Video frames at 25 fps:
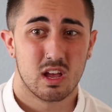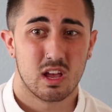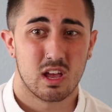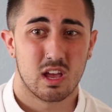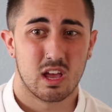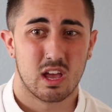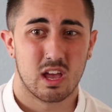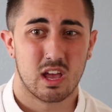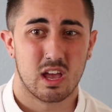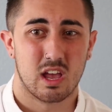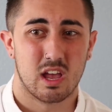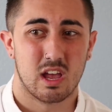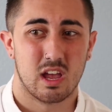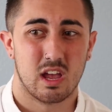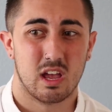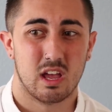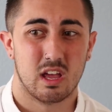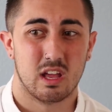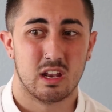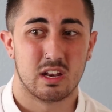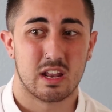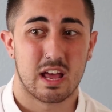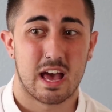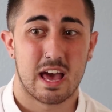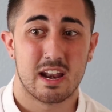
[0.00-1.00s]

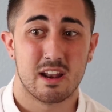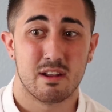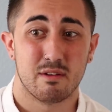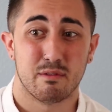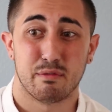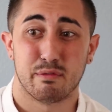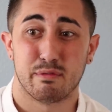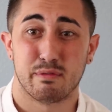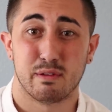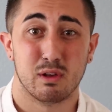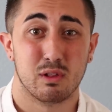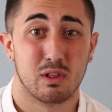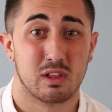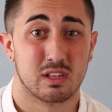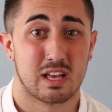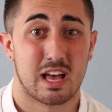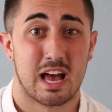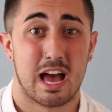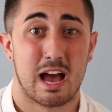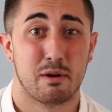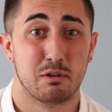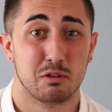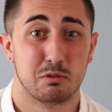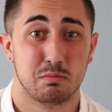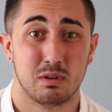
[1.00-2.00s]
and I didn't feel like
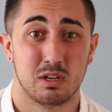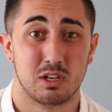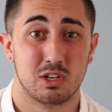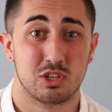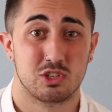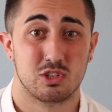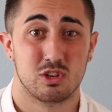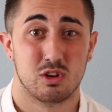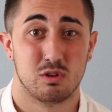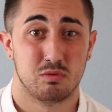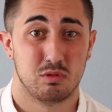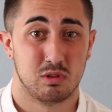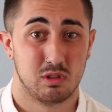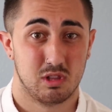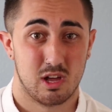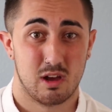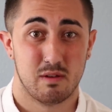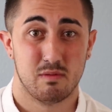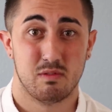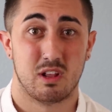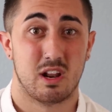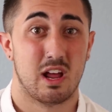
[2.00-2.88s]
I was being shown the love